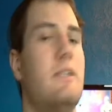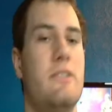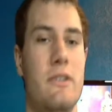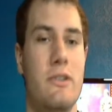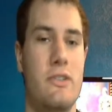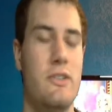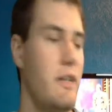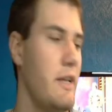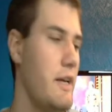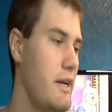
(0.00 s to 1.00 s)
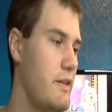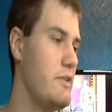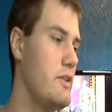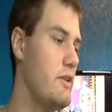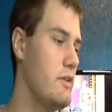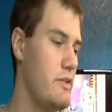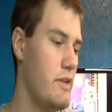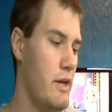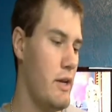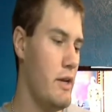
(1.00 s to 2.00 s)
So it's not like I can sit there and
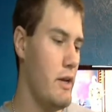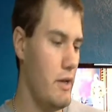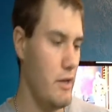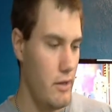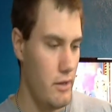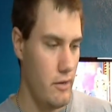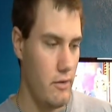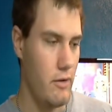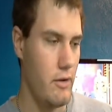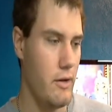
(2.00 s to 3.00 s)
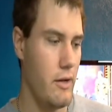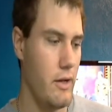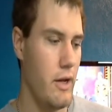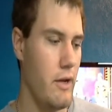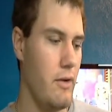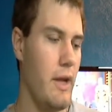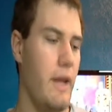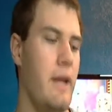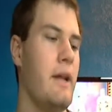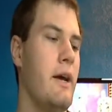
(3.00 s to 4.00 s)
say, I
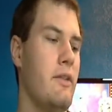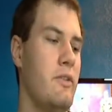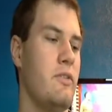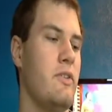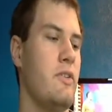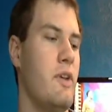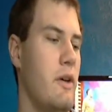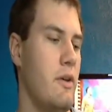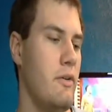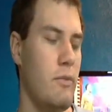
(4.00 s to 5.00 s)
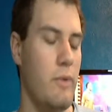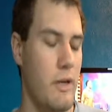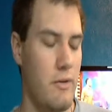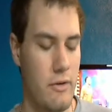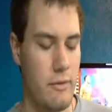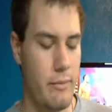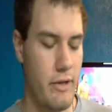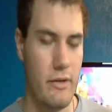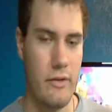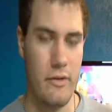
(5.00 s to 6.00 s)
hate how this is designed or whatever
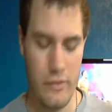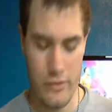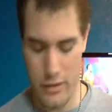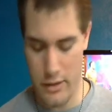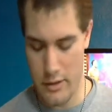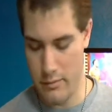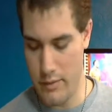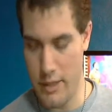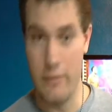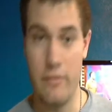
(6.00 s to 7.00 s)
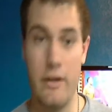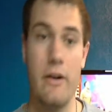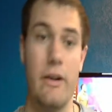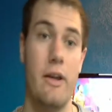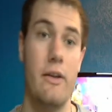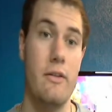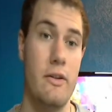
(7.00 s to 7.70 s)
because I haven't fired it yet.